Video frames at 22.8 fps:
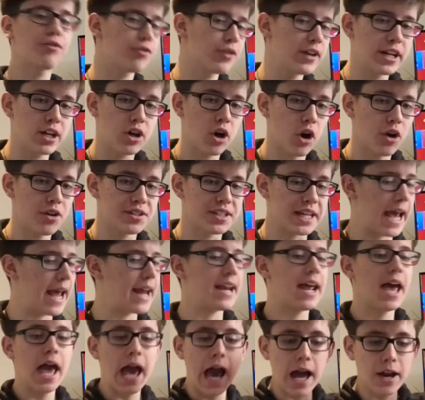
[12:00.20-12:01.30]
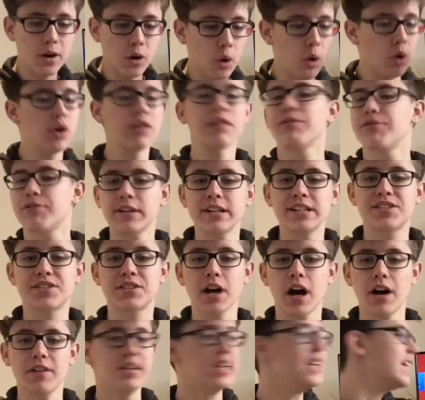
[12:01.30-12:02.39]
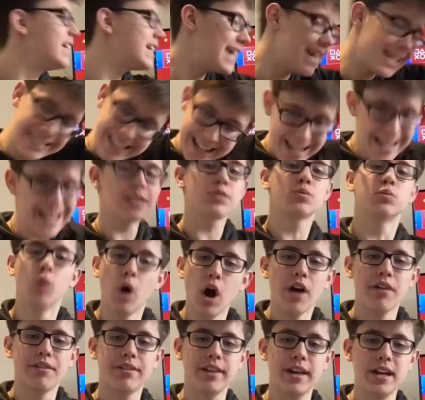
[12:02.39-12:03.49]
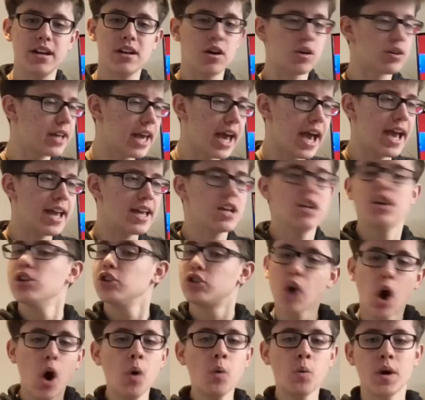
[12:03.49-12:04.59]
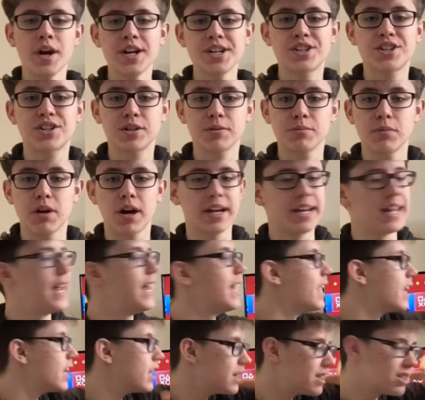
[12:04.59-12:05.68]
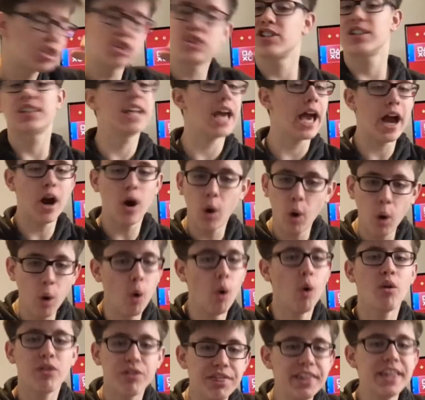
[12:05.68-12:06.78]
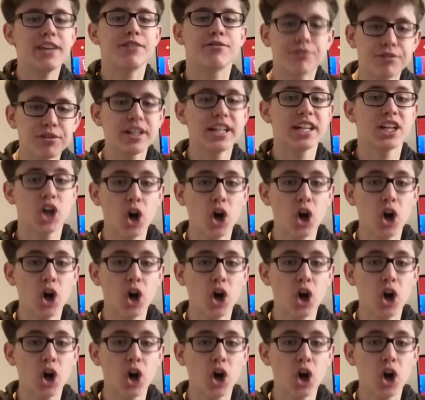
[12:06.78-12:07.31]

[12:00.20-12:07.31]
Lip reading: the free content and all the free stuff, because it is worth it, okay? Don't waste your money, just get all the free